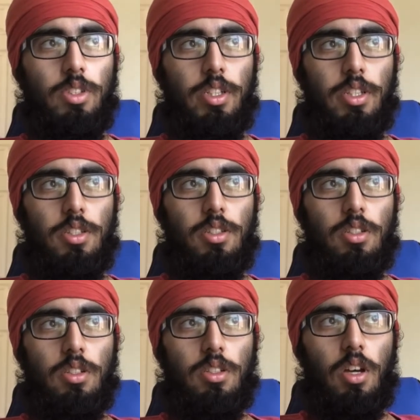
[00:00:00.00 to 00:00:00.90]

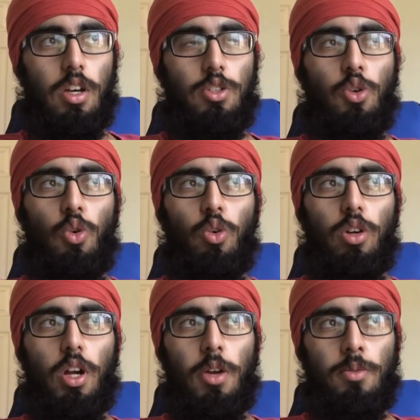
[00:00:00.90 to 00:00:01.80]
just a
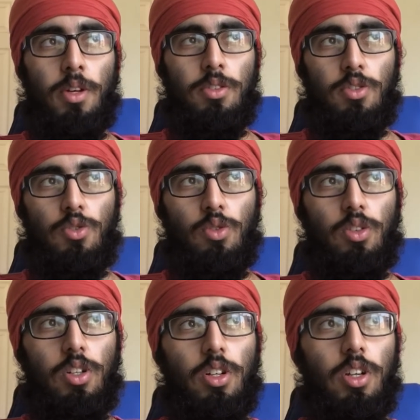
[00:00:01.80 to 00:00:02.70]
tour around the
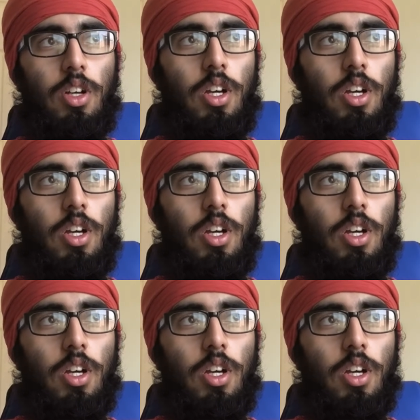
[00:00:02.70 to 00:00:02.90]
store,